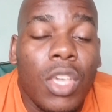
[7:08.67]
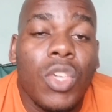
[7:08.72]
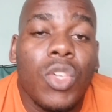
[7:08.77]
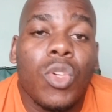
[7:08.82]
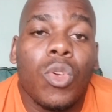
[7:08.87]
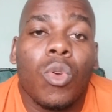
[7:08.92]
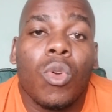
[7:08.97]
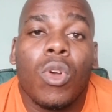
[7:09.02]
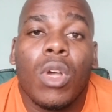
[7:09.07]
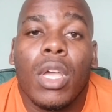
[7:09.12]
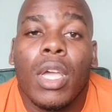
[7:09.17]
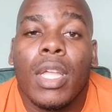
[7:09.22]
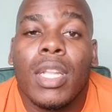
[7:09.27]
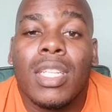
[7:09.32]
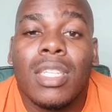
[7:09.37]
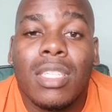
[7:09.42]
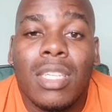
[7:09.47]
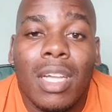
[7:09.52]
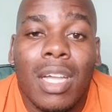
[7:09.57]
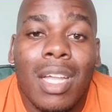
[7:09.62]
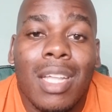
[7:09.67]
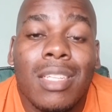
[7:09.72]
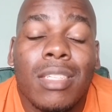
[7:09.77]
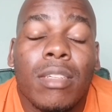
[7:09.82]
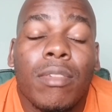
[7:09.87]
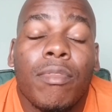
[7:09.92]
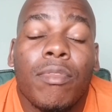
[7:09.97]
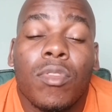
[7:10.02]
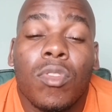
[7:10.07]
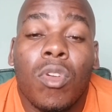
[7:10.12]
you can charge
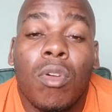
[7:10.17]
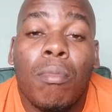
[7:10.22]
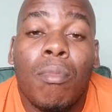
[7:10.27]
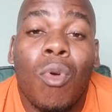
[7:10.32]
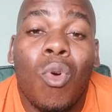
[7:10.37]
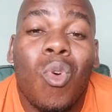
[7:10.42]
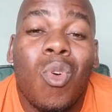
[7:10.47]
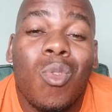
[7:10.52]
from